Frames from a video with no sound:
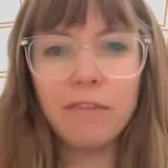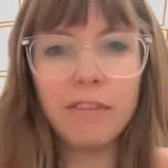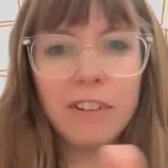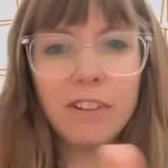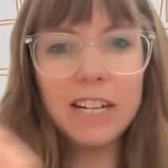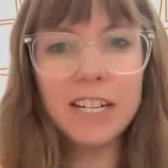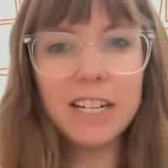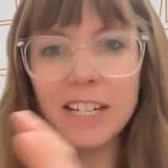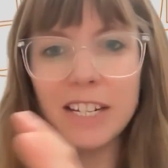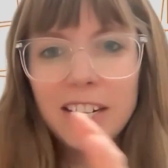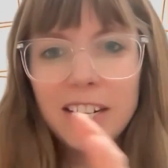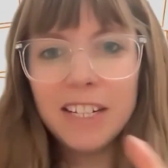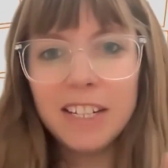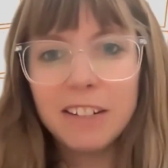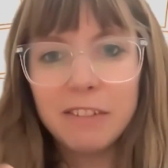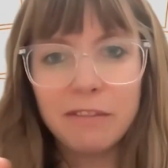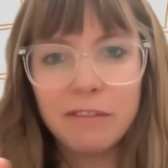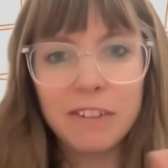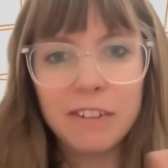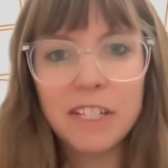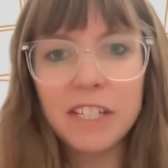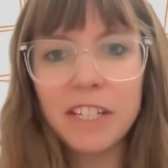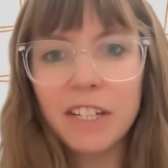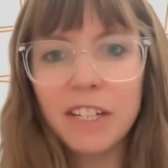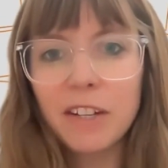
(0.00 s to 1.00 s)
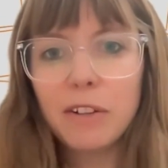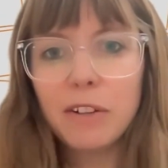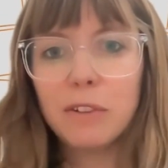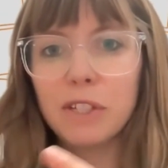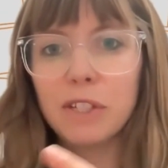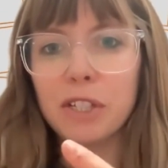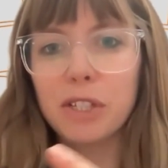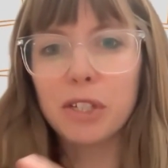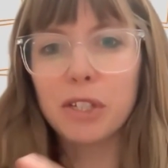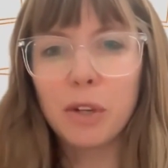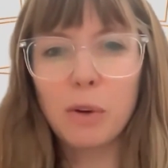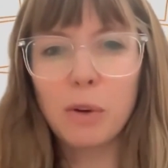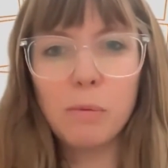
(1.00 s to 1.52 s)
3D, the physical,
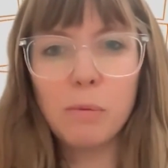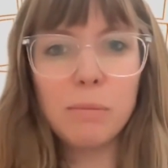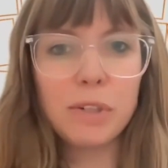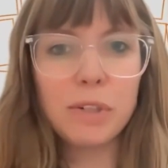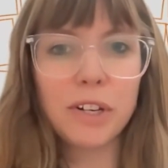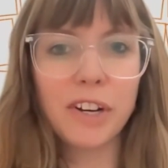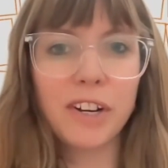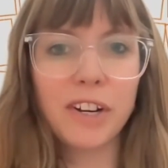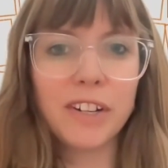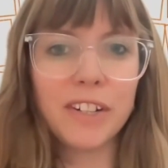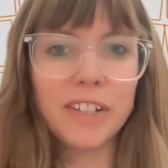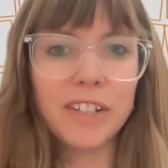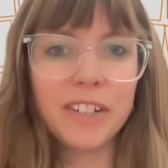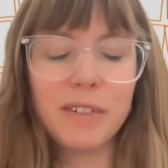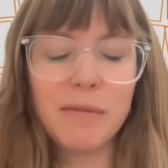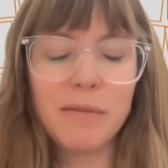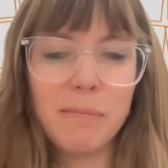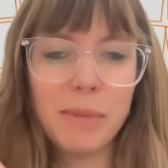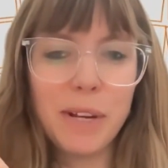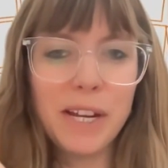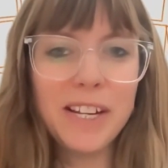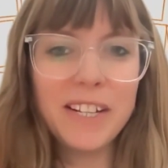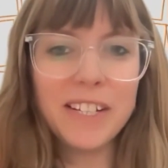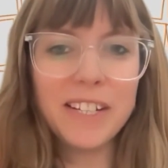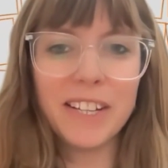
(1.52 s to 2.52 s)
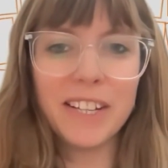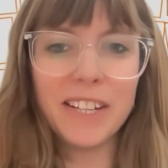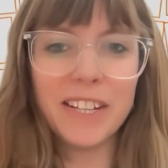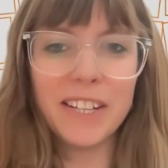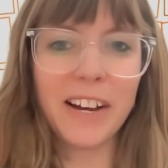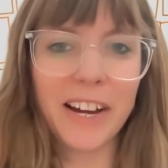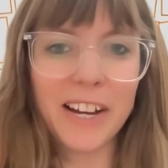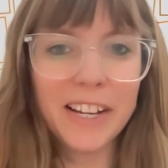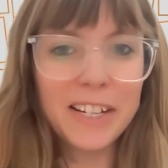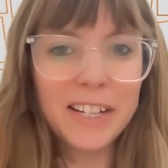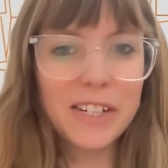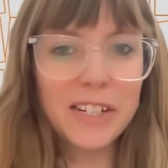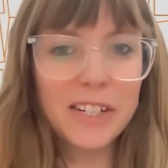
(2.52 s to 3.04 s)
the sculpture bit
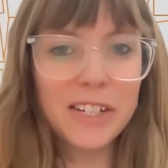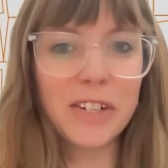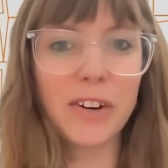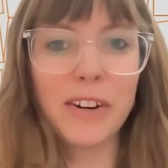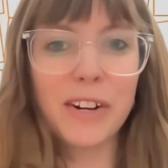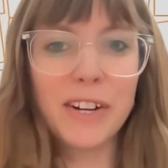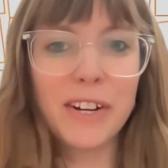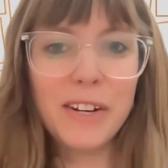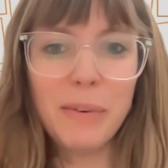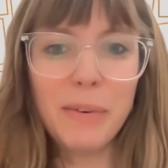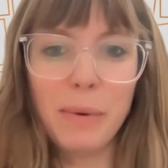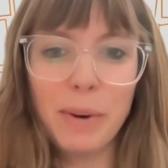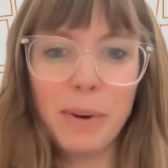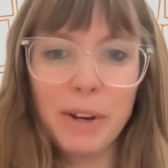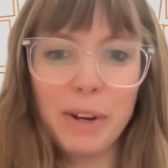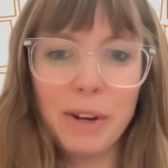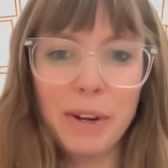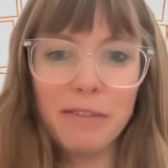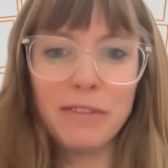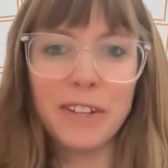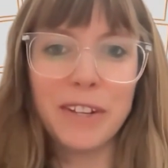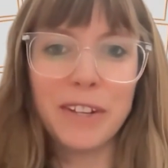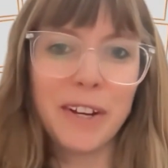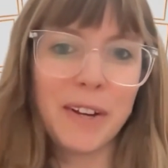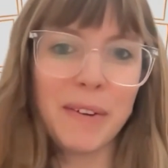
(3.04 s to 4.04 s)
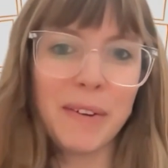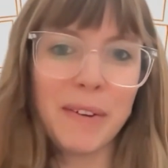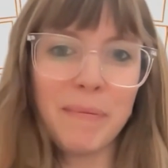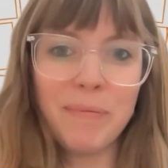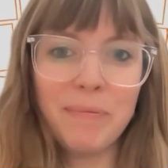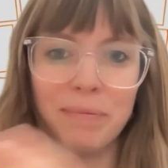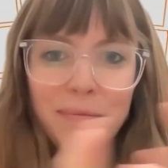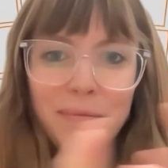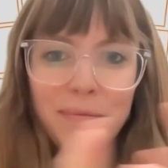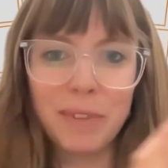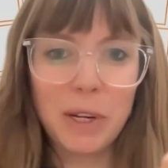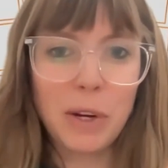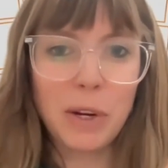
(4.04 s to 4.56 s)
that I enjoy with the
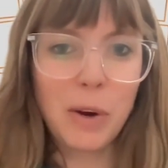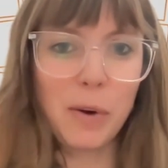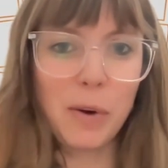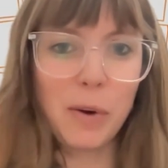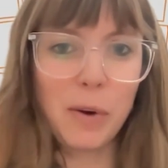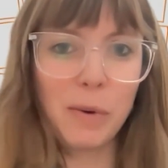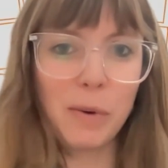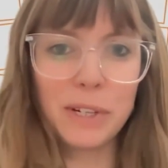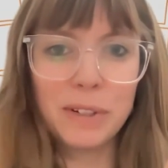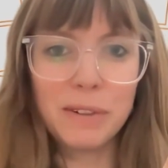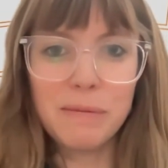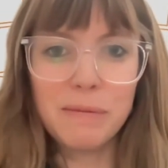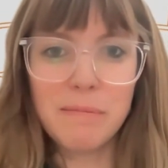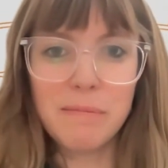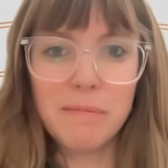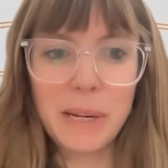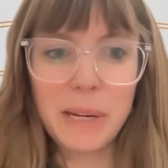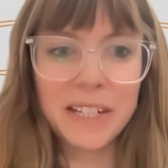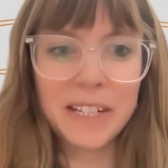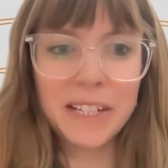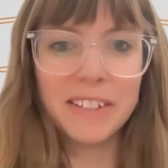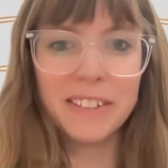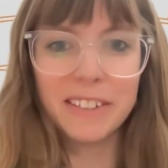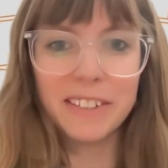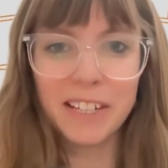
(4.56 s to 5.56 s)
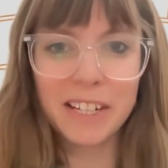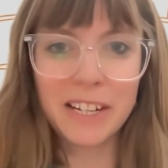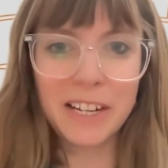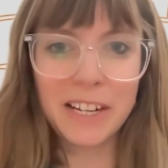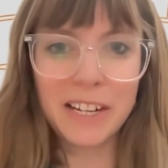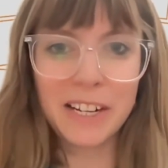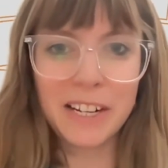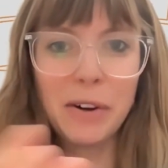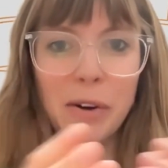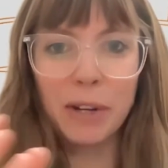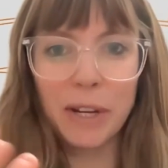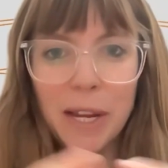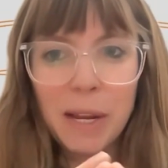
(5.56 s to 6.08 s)
code bit, and
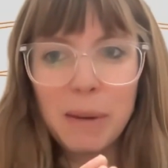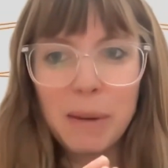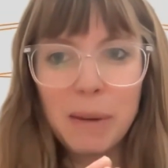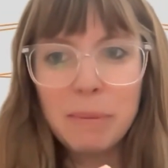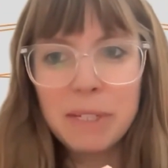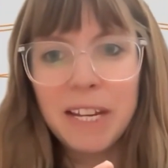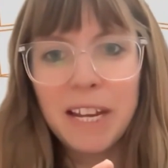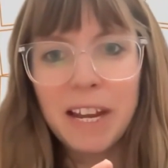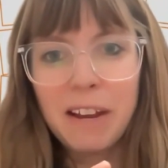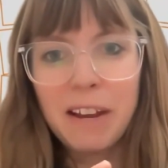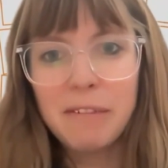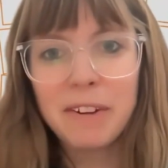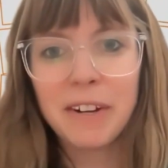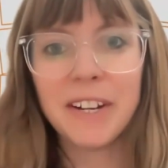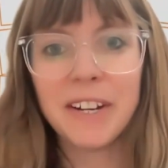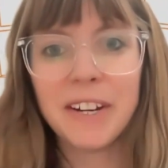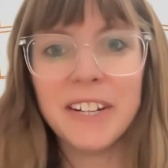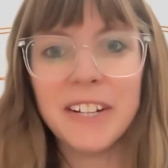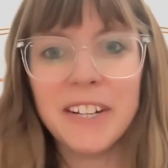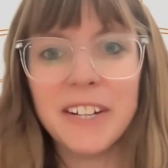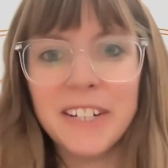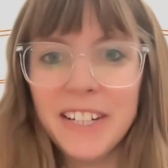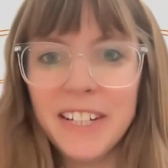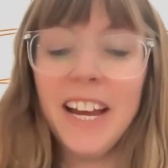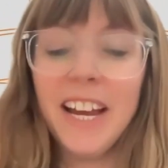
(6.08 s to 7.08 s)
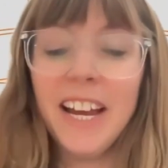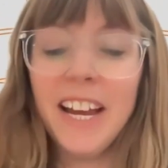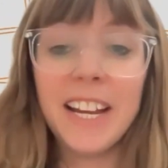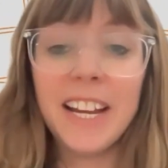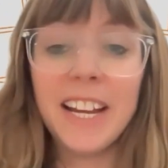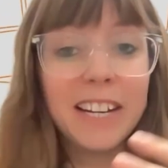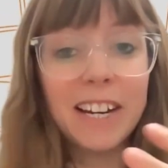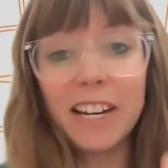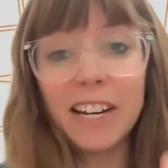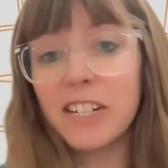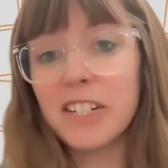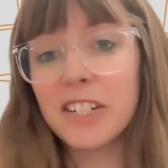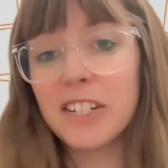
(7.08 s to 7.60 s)
it all came together.
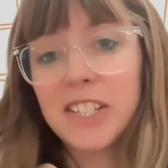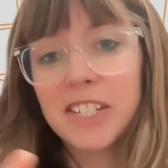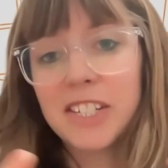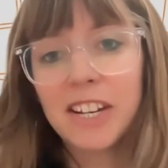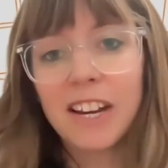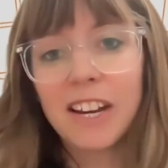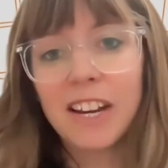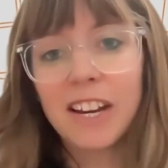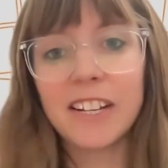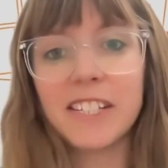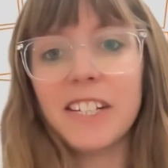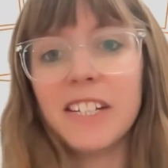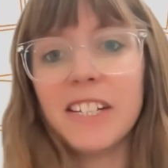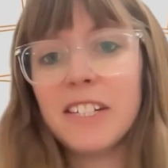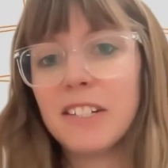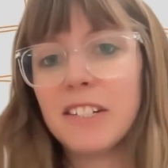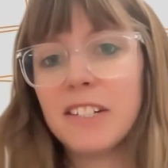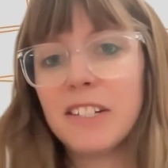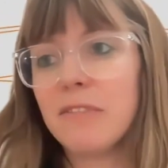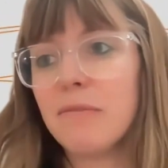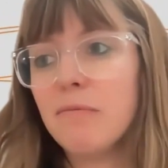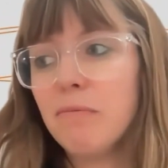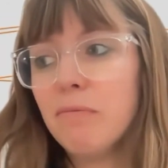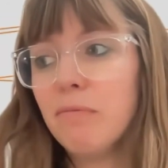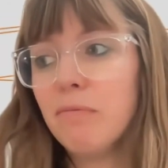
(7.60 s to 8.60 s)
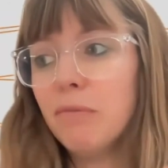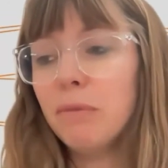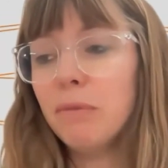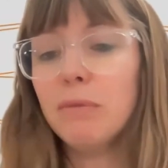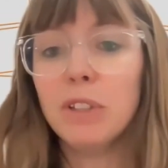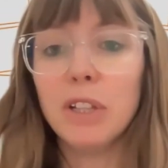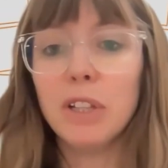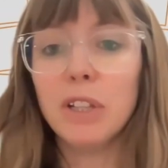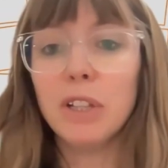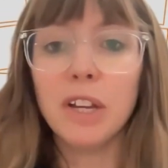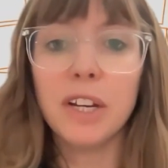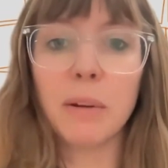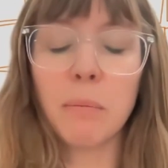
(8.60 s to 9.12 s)
And then I just started
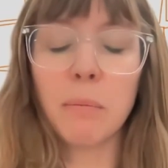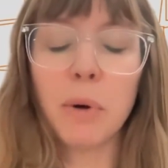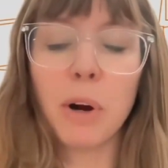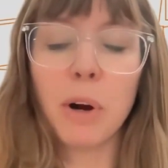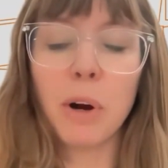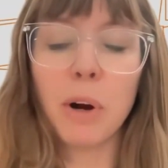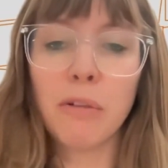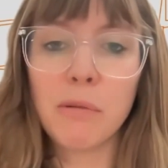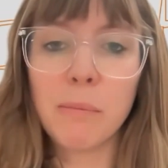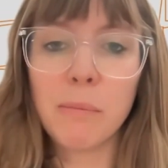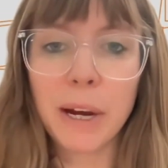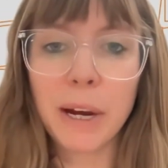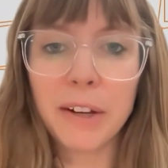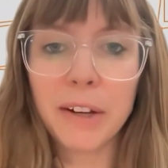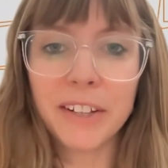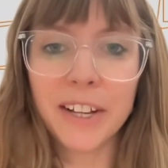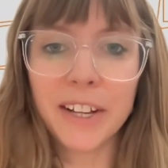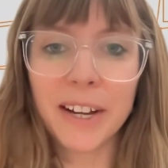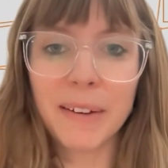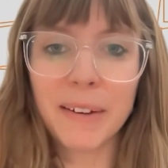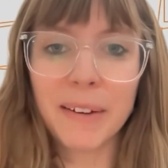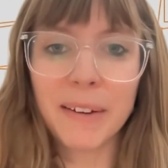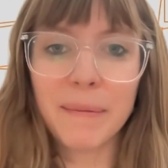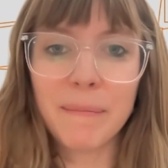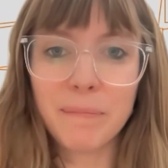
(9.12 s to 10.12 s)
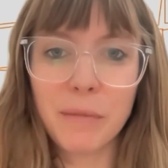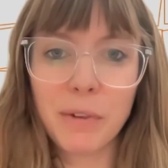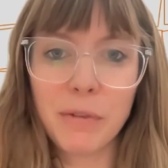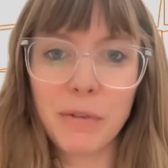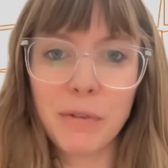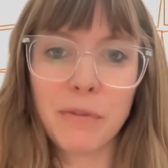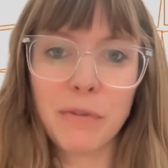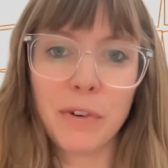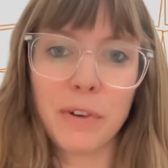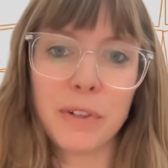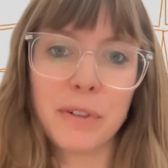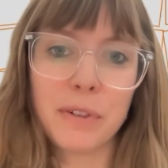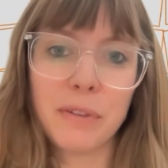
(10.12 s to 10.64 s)
learning more about that
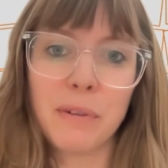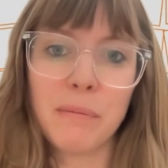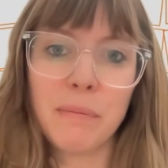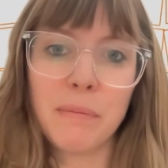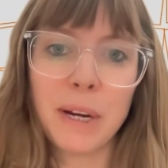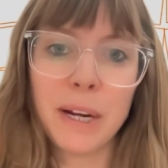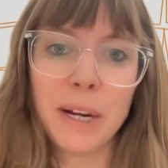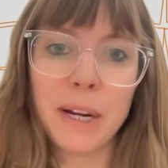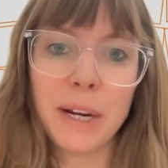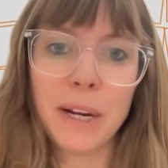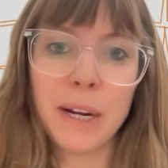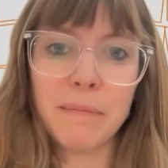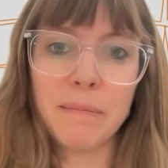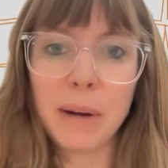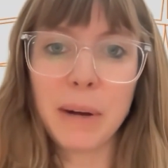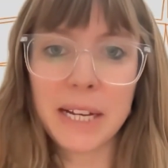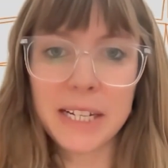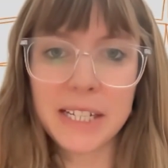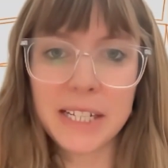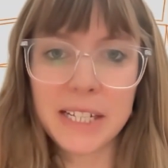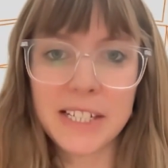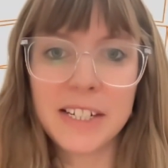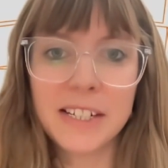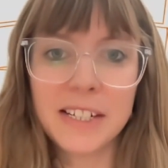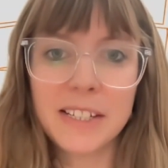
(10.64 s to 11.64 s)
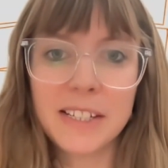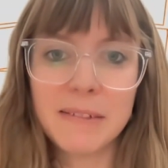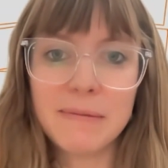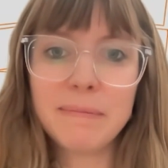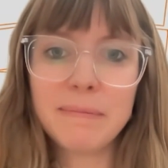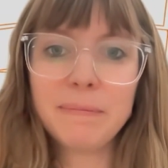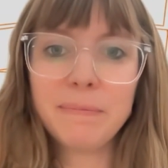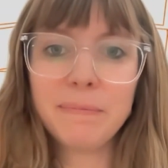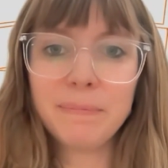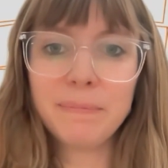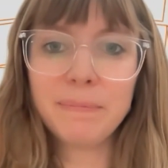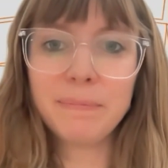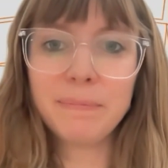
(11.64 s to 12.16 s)
before doing my master's.